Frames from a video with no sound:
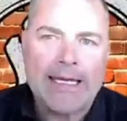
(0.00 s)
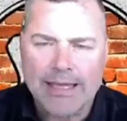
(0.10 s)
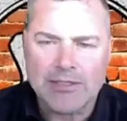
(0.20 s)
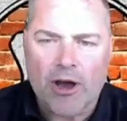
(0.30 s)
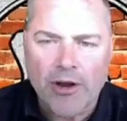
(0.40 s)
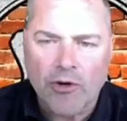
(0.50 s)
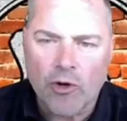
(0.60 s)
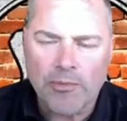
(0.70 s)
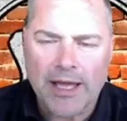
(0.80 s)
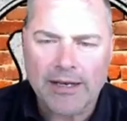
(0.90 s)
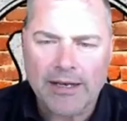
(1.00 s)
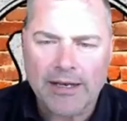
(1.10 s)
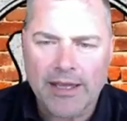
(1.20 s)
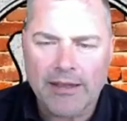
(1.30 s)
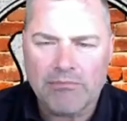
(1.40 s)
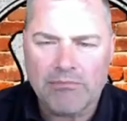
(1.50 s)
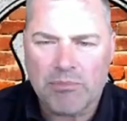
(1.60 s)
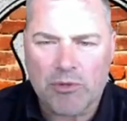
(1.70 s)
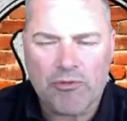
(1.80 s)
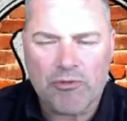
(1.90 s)
and got home that day
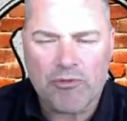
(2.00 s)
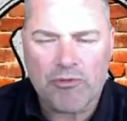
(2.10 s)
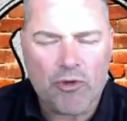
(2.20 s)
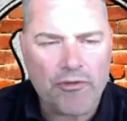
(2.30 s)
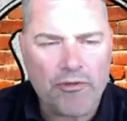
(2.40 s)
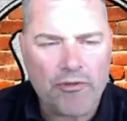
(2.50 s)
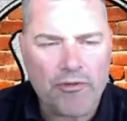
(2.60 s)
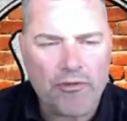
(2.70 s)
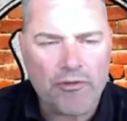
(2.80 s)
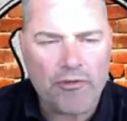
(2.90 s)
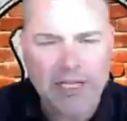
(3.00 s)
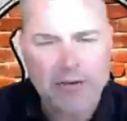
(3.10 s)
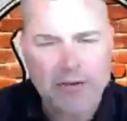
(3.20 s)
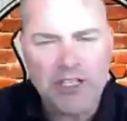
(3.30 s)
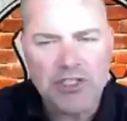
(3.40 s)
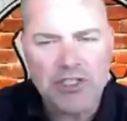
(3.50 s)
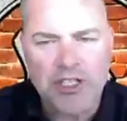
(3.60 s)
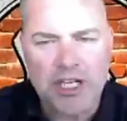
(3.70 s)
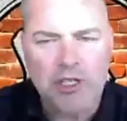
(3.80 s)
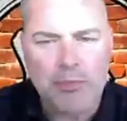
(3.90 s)
about 4 or 5 hours later and
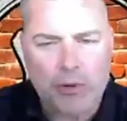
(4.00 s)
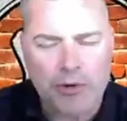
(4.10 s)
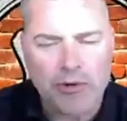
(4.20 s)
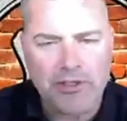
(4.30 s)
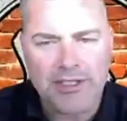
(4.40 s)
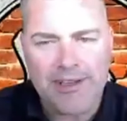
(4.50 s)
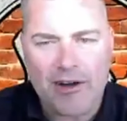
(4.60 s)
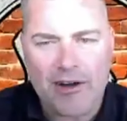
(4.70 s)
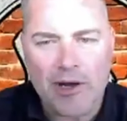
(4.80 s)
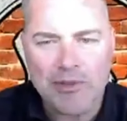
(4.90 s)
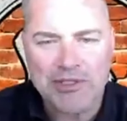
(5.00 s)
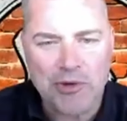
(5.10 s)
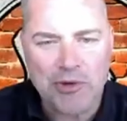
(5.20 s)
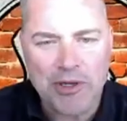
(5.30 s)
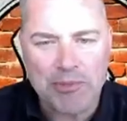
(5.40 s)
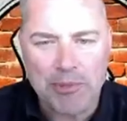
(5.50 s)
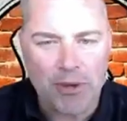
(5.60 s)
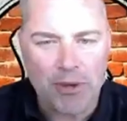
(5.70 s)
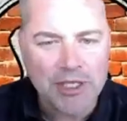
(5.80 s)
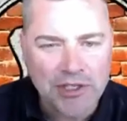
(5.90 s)
checked the portal to see how I was doing with
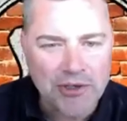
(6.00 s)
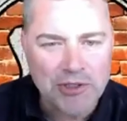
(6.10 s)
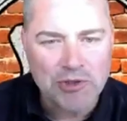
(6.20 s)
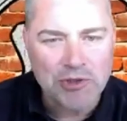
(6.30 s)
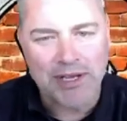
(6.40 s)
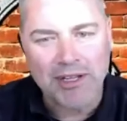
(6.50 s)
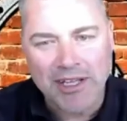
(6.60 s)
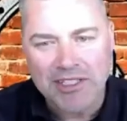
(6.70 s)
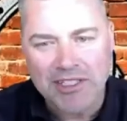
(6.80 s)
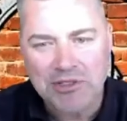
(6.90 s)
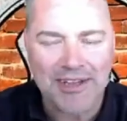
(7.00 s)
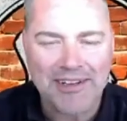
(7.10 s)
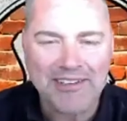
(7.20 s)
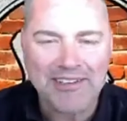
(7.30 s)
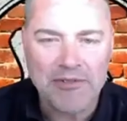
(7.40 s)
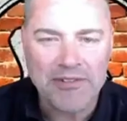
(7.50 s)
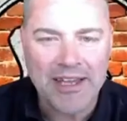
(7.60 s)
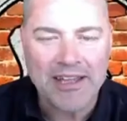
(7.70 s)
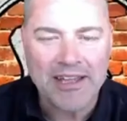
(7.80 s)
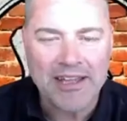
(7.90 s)
my blood sugars, with my cholesterol, that type
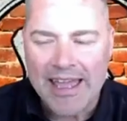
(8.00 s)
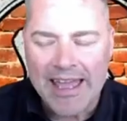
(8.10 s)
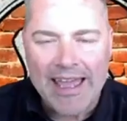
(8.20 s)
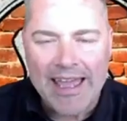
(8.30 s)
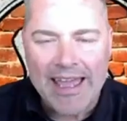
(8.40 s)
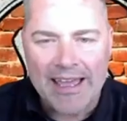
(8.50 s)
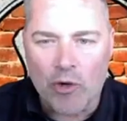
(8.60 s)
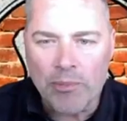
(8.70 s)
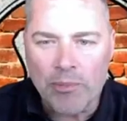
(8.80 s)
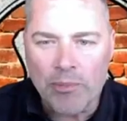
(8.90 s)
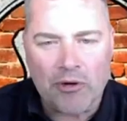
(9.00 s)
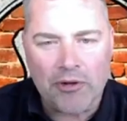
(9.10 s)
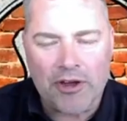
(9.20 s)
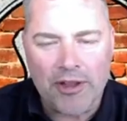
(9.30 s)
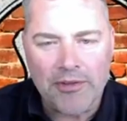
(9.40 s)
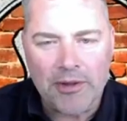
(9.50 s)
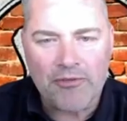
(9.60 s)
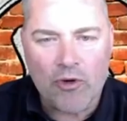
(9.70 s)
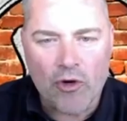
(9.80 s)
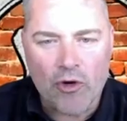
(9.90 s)
of thing. And lo and behold, on
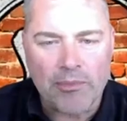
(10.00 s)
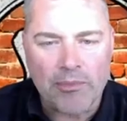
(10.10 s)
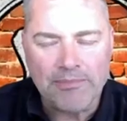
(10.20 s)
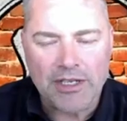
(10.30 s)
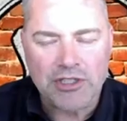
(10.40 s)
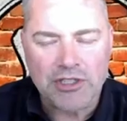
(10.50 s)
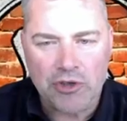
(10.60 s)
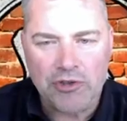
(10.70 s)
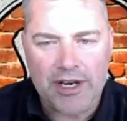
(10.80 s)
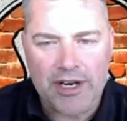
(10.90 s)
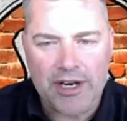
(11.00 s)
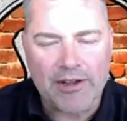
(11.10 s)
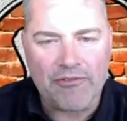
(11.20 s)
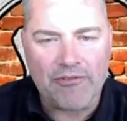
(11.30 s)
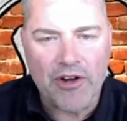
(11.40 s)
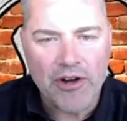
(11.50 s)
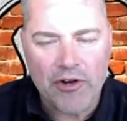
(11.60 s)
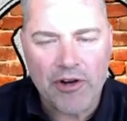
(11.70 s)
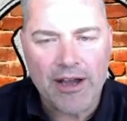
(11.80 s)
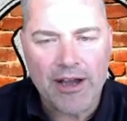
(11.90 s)
the form, it showed that I had a
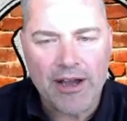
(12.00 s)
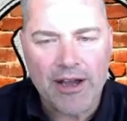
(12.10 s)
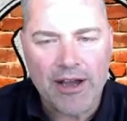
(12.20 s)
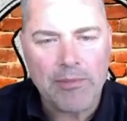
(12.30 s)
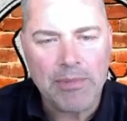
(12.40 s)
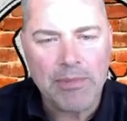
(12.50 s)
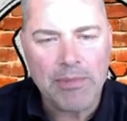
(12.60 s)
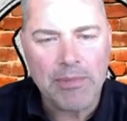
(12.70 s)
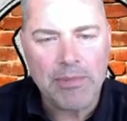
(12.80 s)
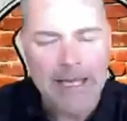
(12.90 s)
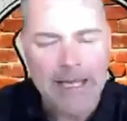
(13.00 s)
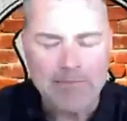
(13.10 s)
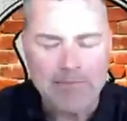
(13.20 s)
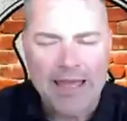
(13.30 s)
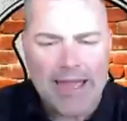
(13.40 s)
very, very high PSA.